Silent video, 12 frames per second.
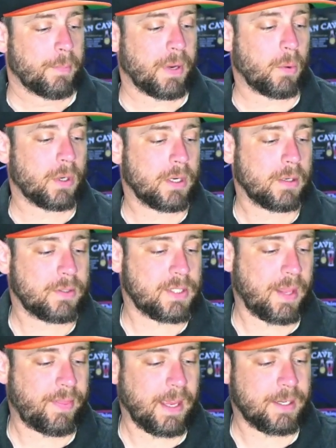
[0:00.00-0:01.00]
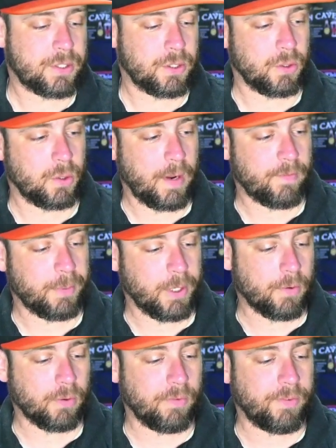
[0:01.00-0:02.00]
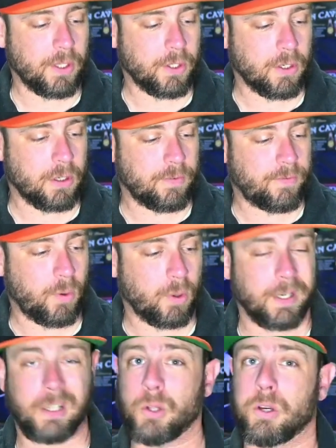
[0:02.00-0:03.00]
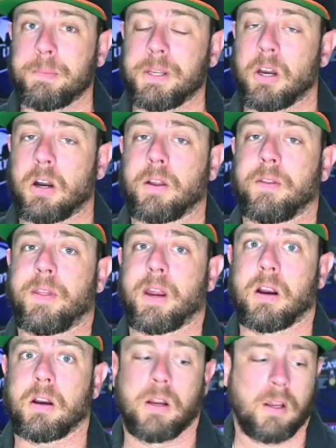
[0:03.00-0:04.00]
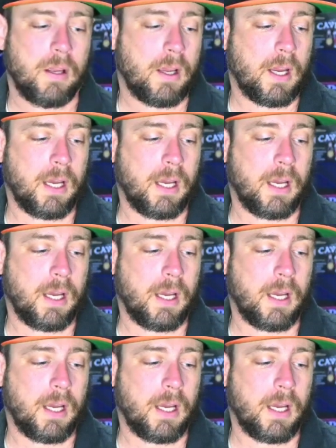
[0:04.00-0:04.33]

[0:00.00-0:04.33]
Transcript: But I want to say thanks to everybody over at Villiger for including me on their